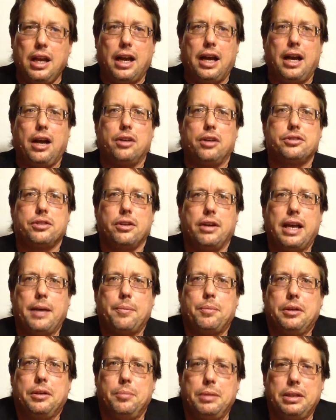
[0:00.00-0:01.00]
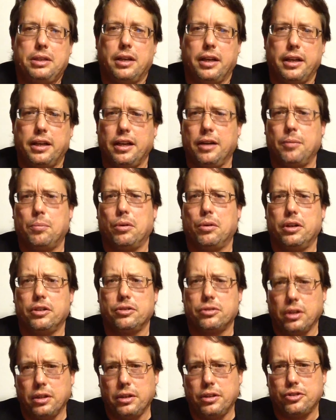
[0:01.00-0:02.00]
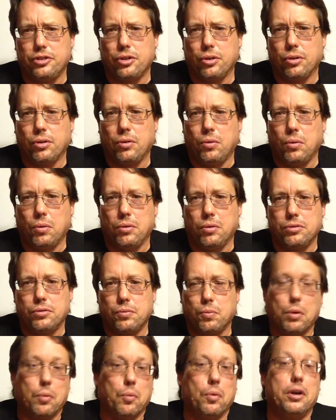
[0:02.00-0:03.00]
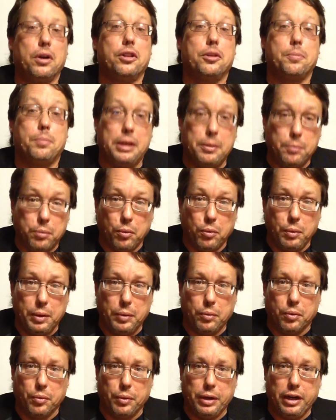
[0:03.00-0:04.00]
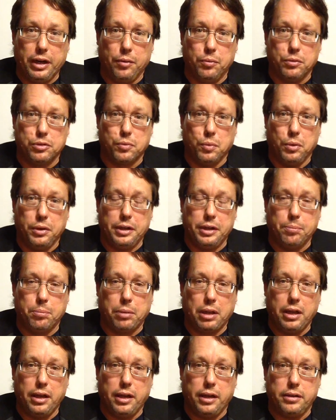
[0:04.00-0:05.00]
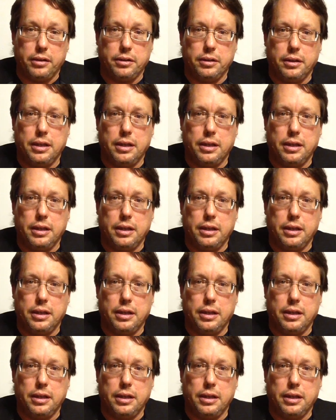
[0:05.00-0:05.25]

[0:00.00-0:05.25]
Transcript: I also happened to be taking a British literature course where one of the people we were reading was William Blake